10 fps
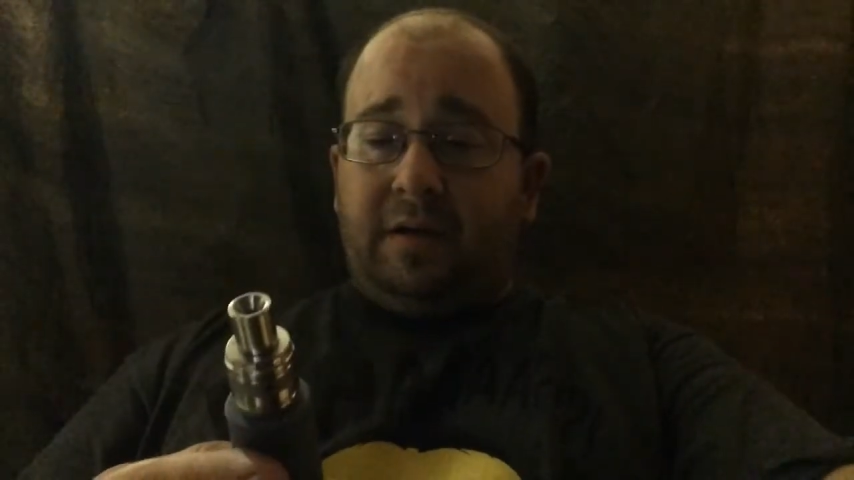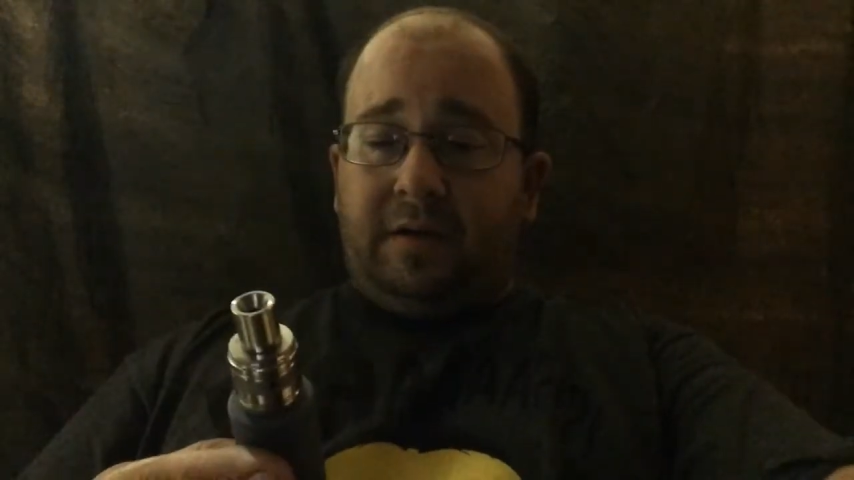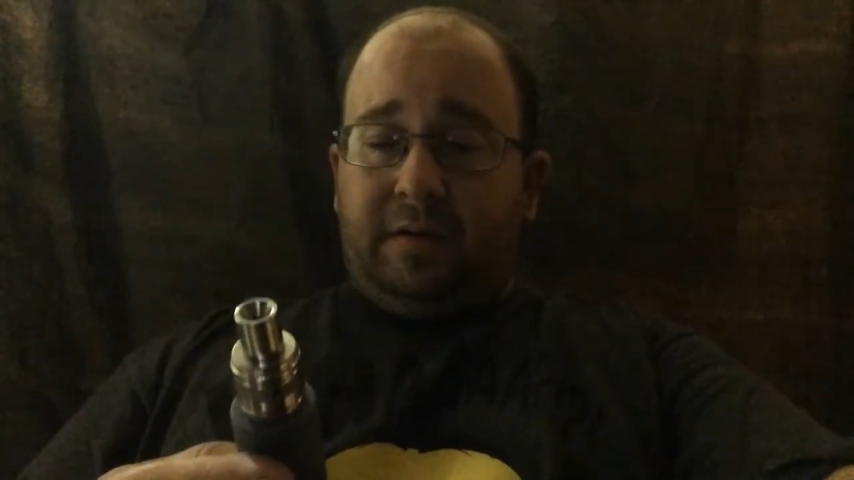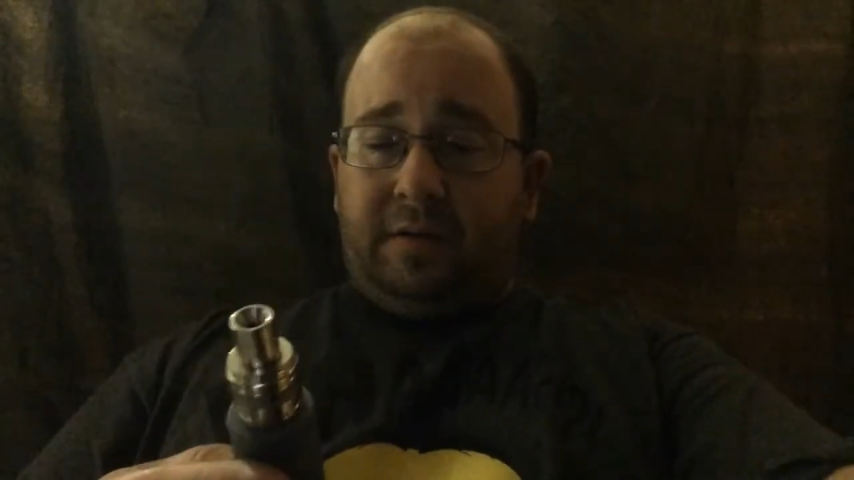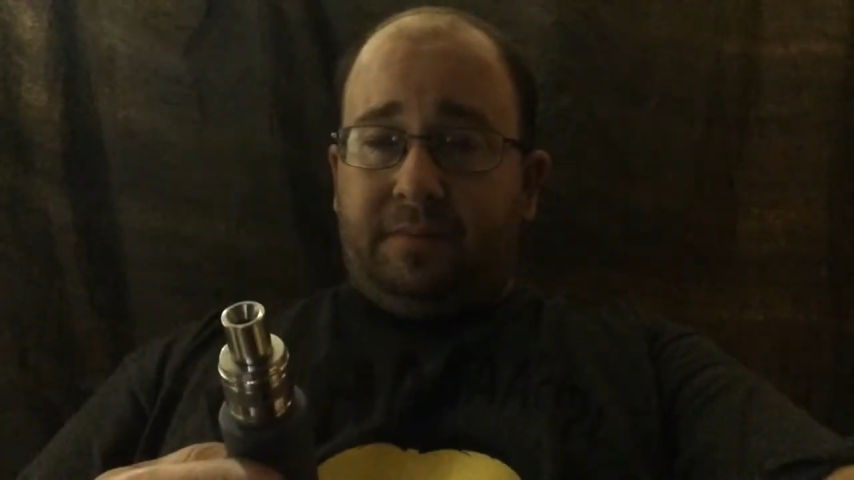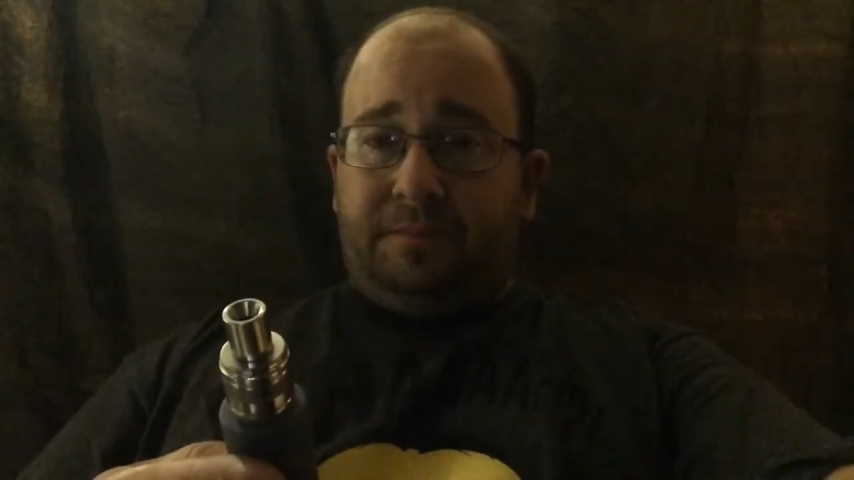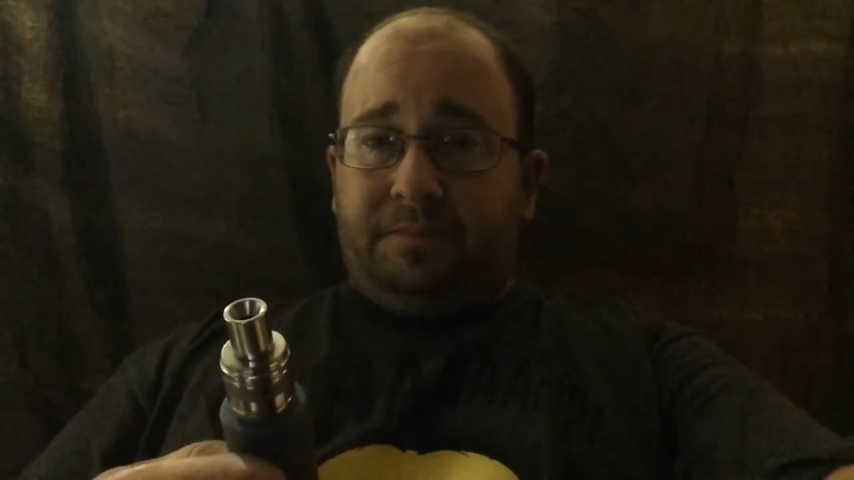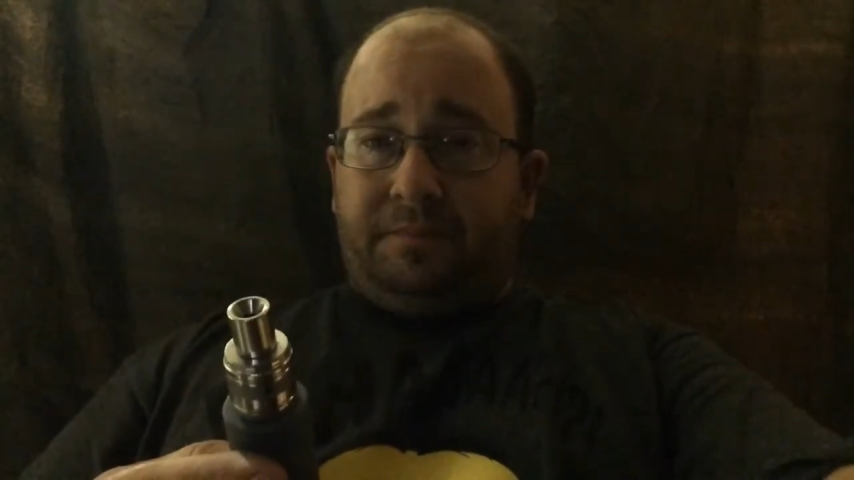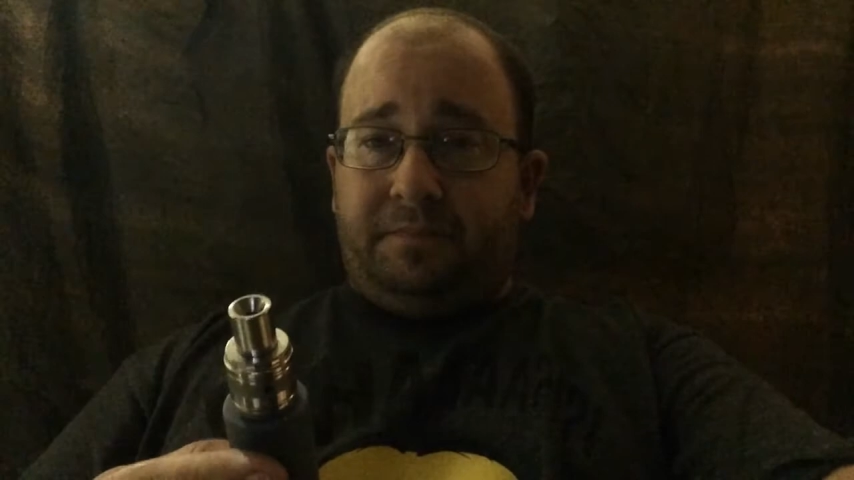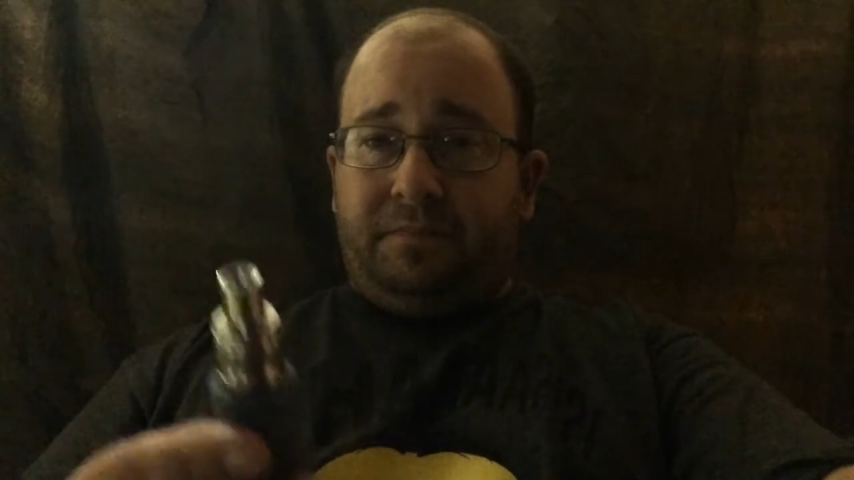
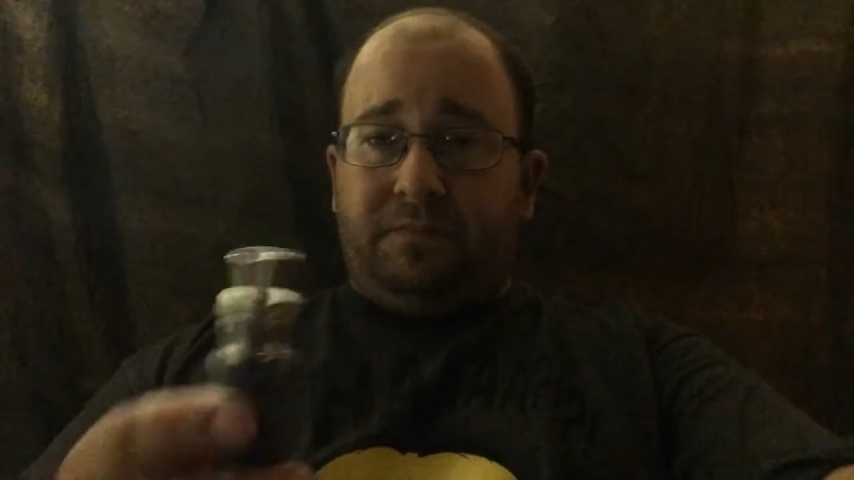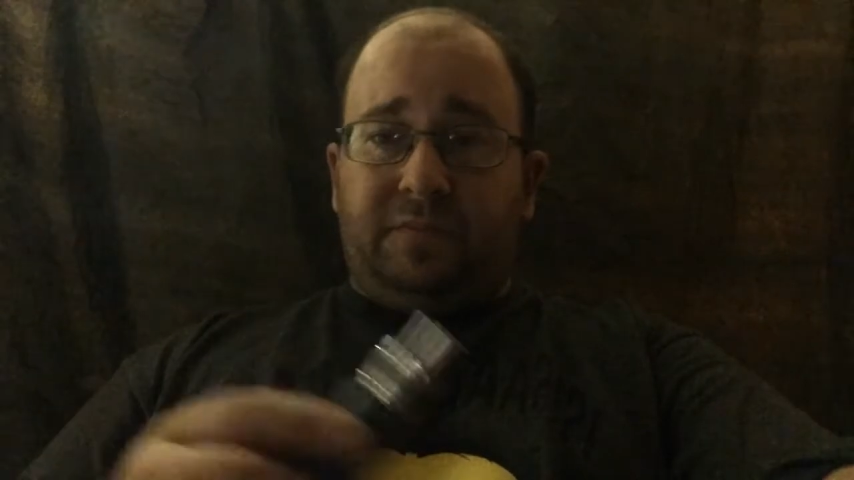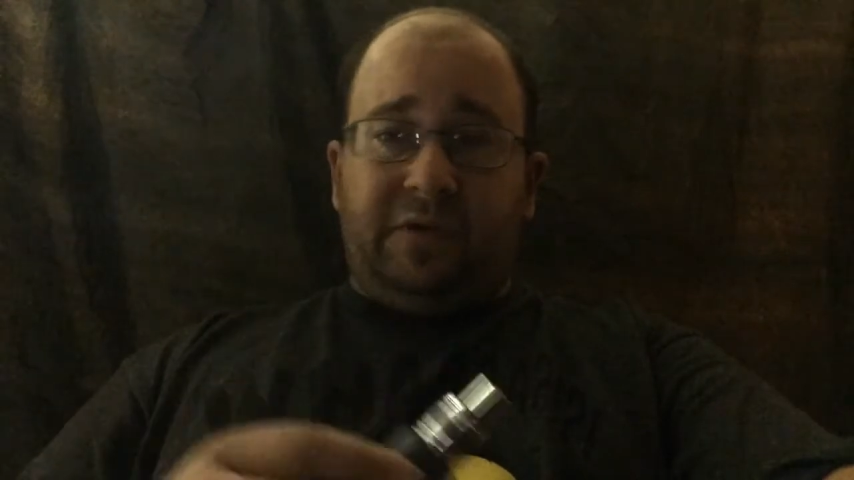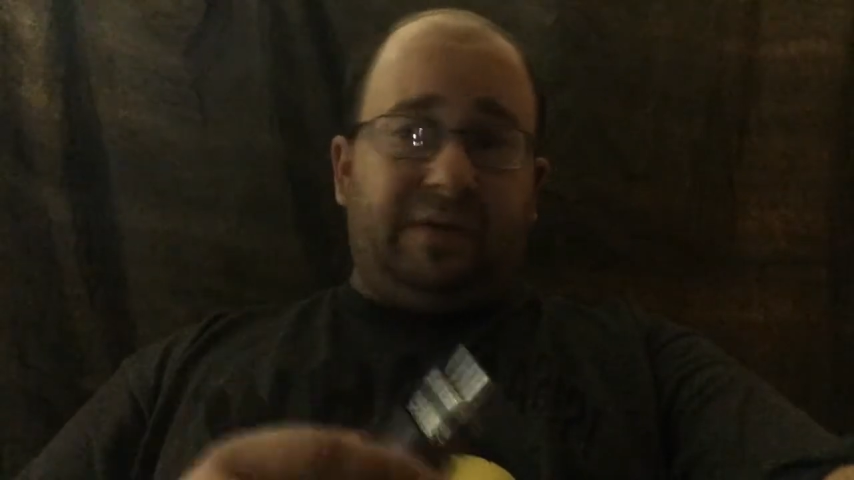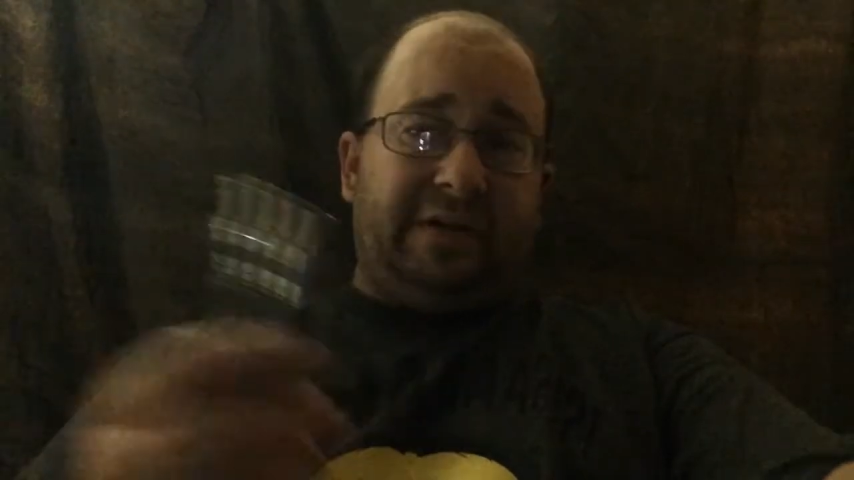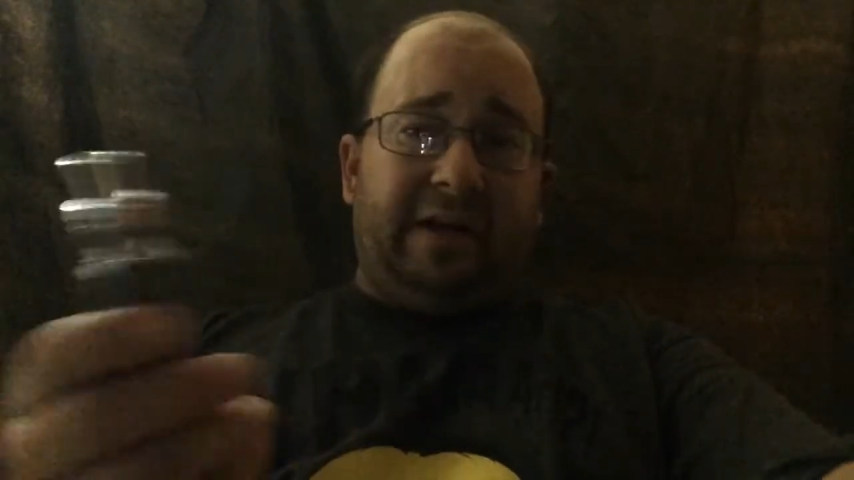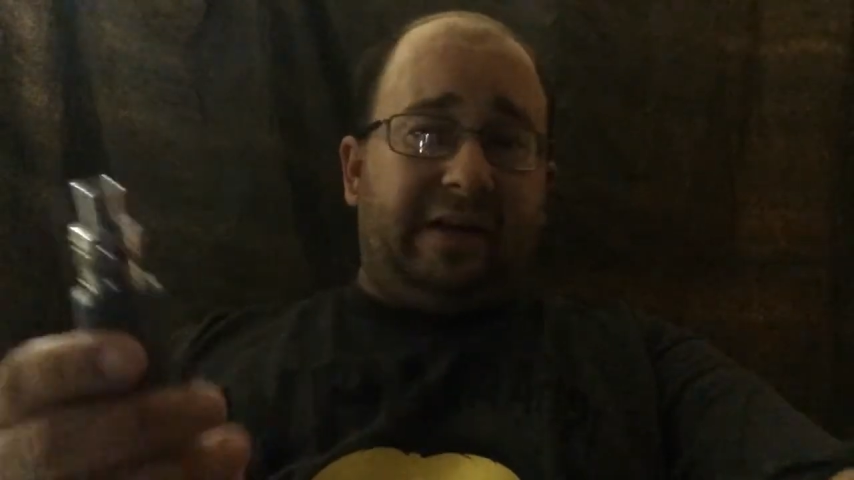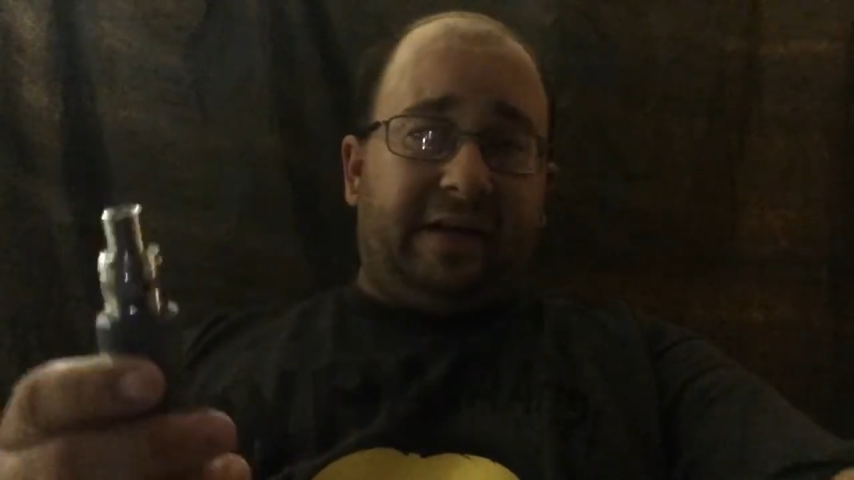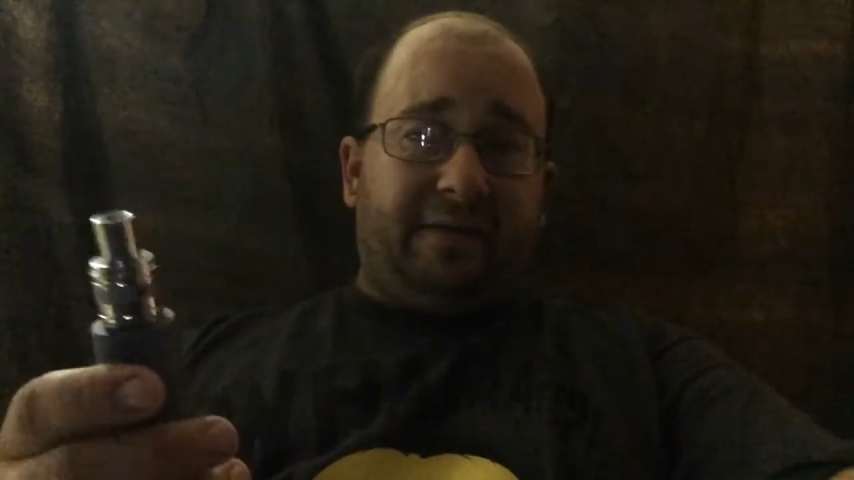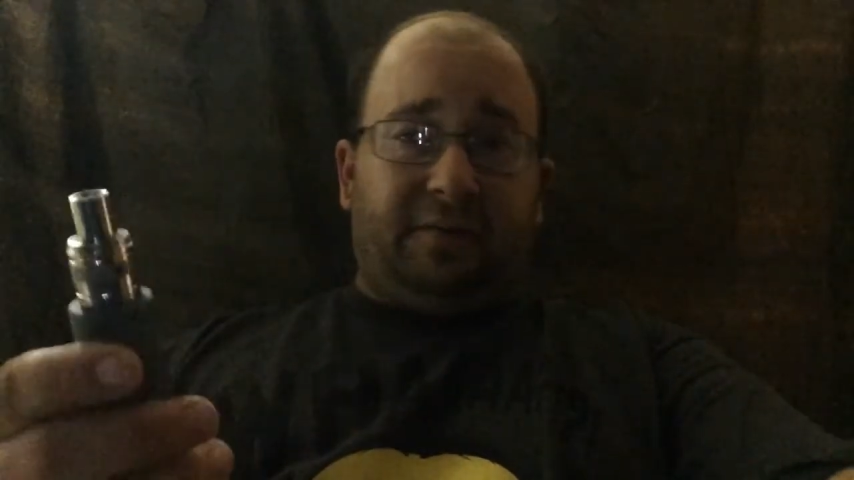So it's not
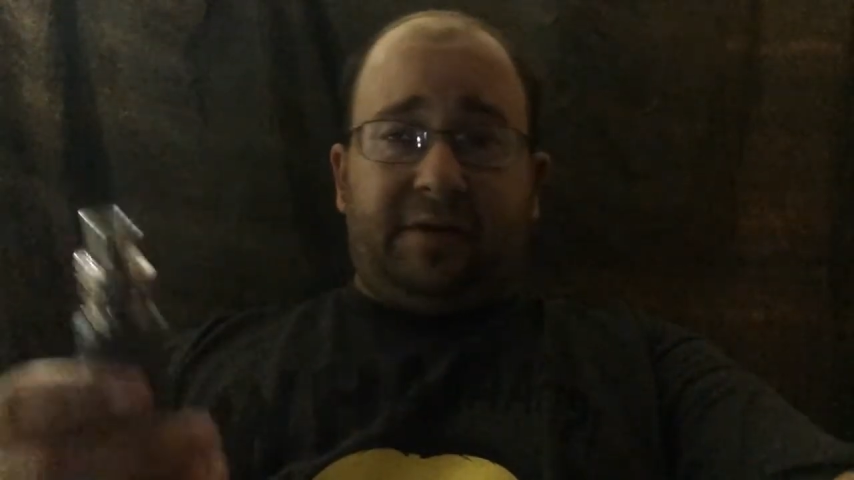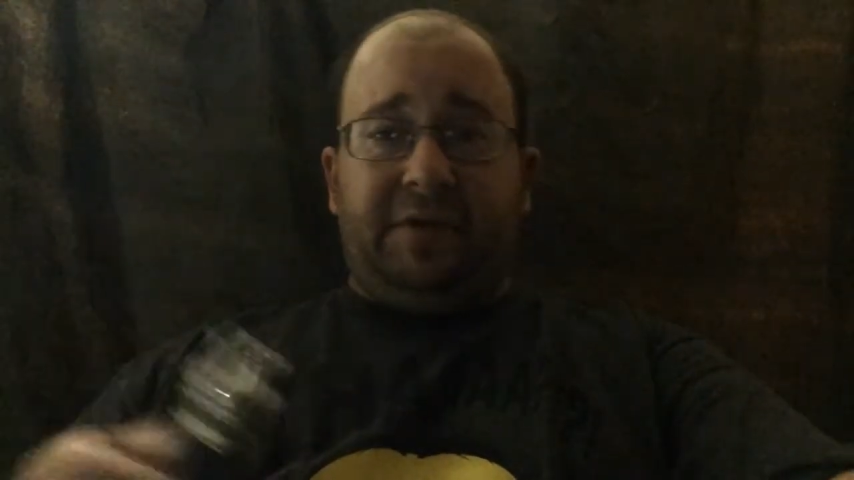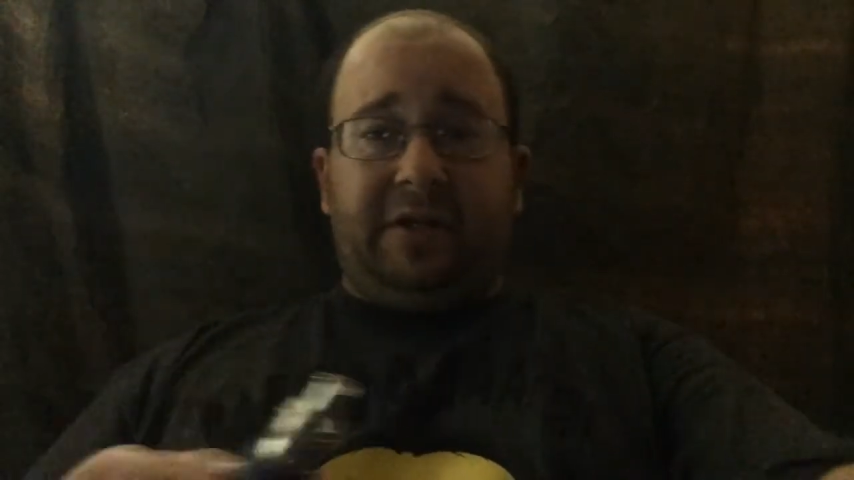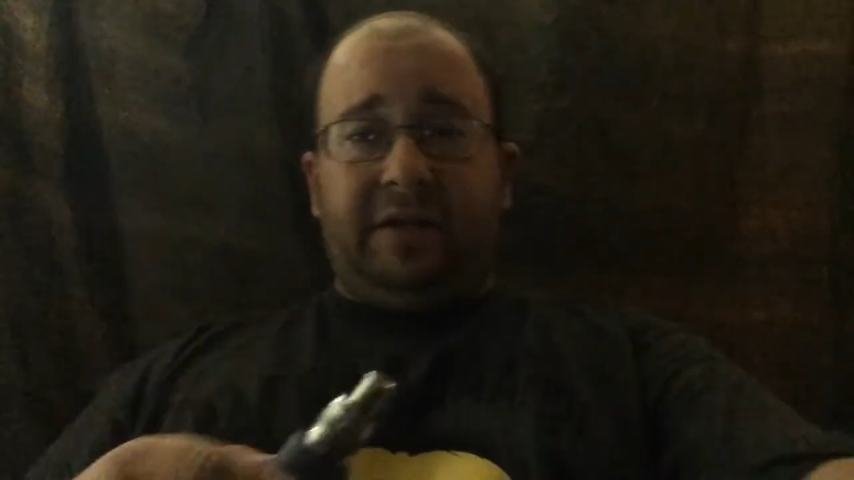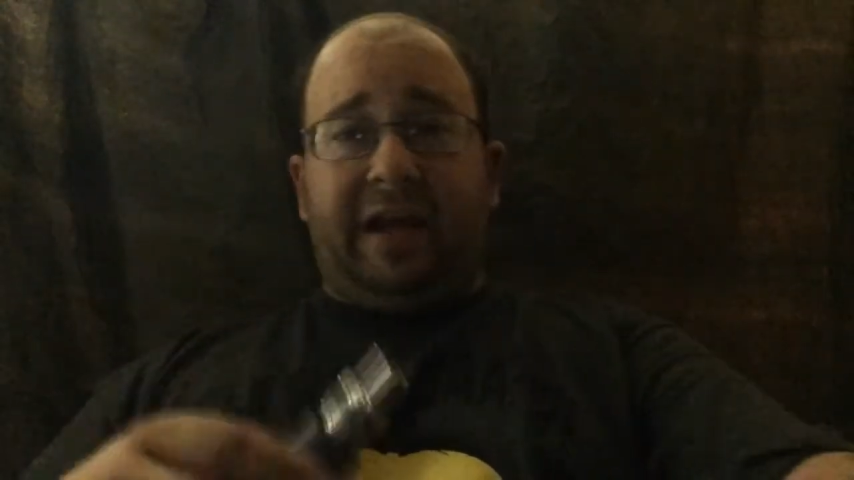like a freebie,